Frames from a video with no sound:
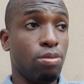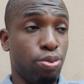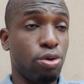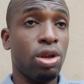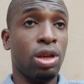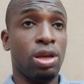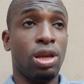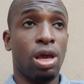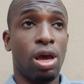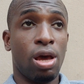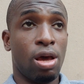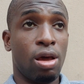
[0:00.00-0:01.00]
put in
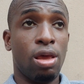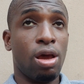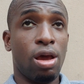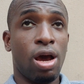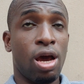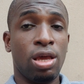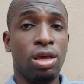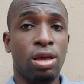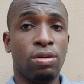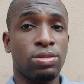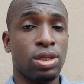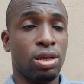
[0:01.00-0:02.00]
their
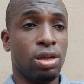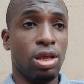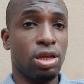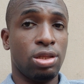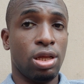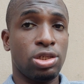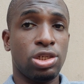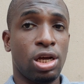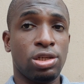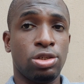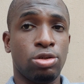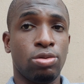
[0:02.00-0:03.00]
IEMs, and they
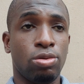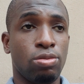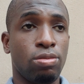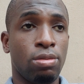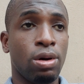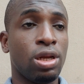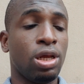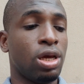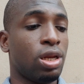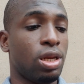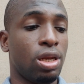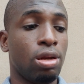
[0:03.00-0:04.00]
charge you money
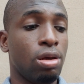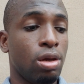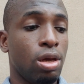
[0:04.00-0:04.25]
and